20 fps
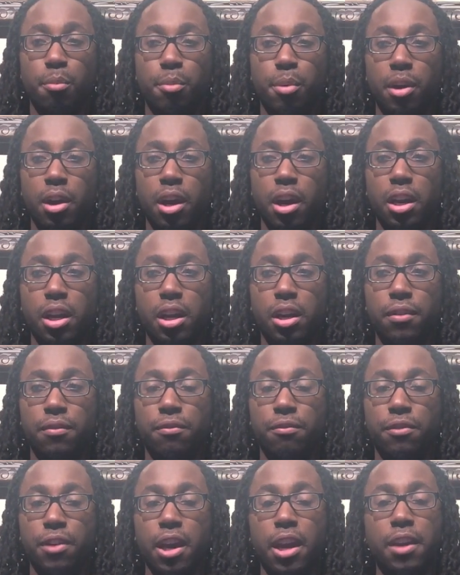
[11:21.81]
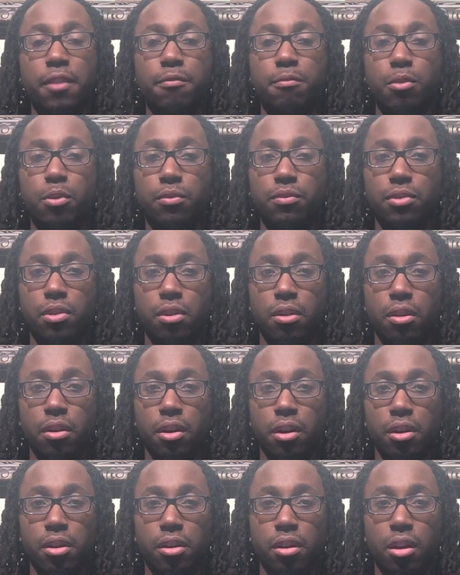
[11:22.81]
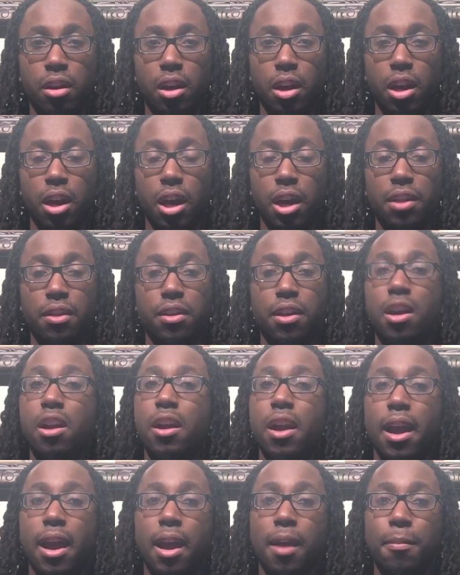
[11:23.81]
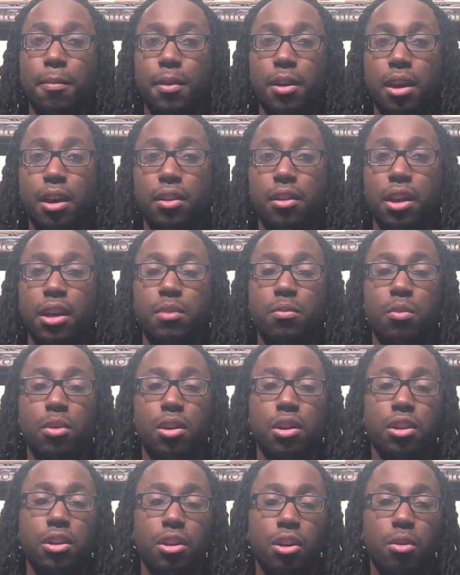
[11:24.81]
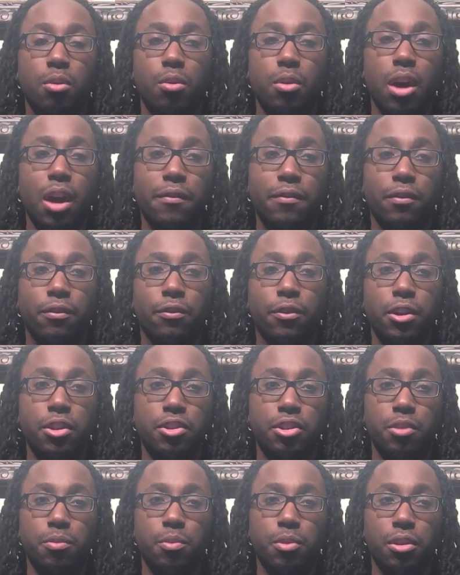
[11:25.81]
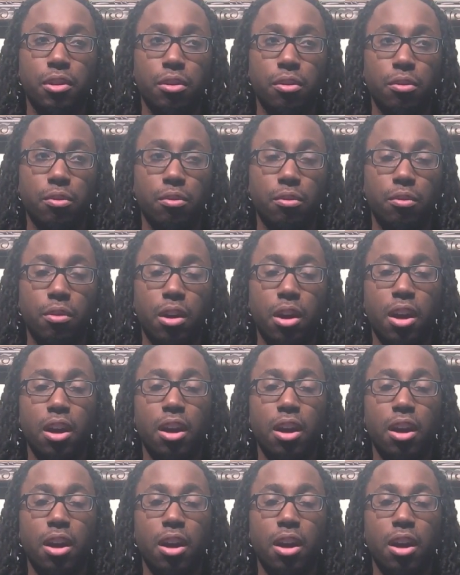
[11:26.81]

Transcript: But if they've moved on and they're happy and they want to, you know, have a friendship with you,